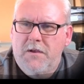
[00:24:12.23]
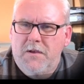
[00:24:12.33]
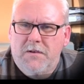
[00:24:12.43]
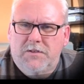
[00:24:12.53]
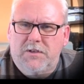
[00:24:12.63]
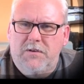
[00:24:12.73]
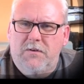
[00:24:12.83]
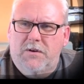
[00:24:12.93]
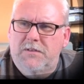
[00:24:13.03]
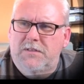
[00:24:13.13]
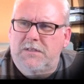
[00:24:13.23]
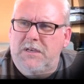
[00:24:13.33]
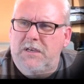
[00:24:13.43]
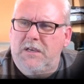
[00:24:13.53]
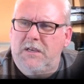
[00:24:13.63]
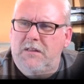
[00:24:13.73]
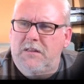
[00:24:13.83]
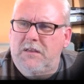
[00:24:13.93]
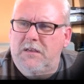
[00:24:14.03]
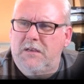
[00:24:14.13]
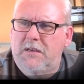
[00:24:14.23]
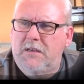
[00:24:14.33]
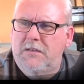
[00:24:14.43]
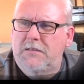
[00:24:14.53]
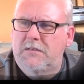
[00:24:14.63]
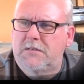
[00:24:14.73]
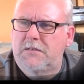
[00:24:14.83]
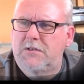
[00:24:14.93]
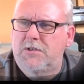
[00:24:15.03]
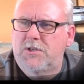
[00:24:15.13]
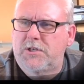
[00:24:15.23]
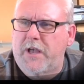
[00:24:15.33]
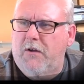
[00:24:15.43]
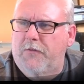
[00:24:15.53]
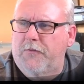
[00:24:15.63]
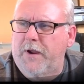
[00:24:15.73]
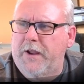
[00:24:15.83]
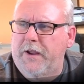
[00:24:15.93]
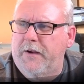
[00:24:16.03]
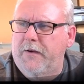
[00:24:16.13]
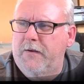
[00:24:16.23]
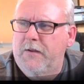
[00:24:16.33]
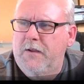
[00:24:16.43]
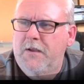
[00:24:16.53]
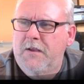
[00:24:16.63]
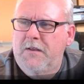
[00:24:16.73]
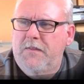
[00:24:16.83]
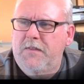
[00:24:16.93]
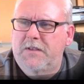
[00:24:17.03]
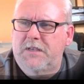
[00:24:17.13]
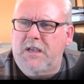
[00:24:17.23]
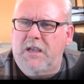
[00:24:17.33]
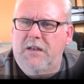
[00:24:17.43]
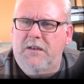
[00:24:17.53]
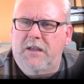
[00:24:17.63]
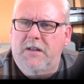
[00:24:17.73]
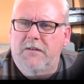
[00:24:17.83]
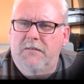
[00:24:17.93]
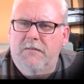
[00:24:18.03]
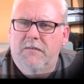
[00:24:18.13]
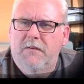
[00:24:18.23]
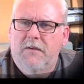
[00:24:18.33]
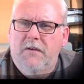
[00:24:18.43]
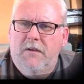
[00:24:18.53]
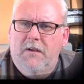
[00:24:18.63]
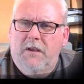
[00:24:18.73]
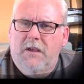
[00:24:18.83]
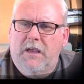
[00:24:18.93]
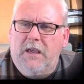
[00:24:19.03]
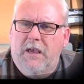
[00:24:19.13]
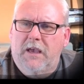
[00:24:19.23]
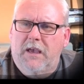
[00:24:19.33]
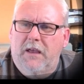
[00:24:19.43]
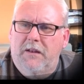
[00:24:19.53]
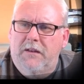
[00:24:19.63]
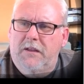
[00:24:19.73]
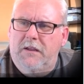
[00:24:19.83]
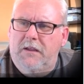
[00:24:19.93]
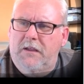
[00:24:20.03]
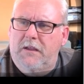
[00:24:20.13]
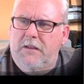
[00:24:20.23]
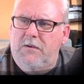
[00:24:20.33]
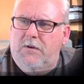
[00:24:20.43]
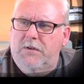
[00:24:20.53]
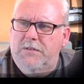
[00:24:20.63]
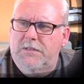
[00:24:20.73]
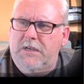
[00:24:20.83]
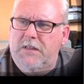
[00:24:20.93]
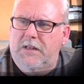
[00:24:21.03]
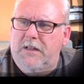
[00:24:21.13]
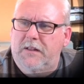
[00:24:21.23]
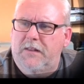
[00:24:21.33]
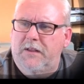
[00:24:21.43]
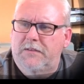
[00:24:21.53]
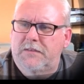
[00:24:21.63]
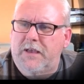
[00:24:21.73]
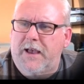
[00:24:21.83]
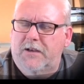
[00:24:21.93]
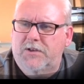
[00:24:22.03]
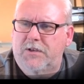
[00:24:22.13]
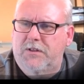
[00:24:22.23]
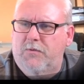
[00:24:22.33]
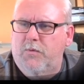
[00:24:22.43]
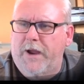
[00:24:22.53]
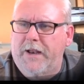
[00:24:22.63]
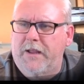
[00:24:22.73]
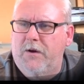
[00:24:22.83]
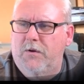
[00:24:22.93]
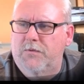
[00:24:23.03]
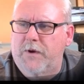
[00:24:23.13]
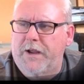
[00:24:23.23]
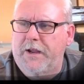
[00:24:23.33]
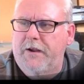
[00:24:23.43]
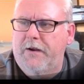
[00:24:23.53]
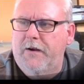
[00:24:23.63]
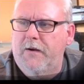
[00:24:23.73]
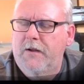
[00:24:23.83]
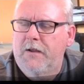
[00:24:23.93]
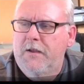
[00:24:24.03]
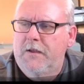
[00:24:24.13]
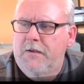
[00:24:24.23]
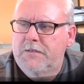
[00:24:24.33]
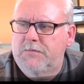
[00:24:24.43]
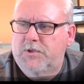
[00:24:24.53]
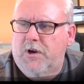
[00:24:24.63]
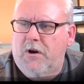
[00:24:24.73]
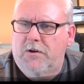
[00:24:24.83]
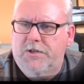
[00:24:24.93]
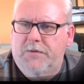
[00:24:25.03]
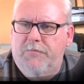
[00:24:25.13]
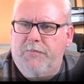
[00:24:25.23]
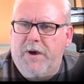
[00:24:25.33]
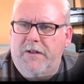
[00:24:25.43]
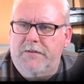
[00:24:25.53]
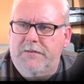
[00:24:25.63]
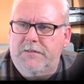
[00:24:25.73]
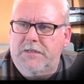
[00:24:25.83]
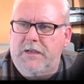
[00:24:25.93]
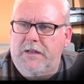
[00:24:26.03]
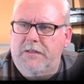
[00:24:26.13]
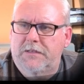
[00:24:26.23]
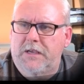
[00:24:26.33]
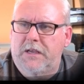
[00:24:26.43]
So you can see this shelf right here, this indent. And you can see that this actually, the radio right here, some charging buttons, and it's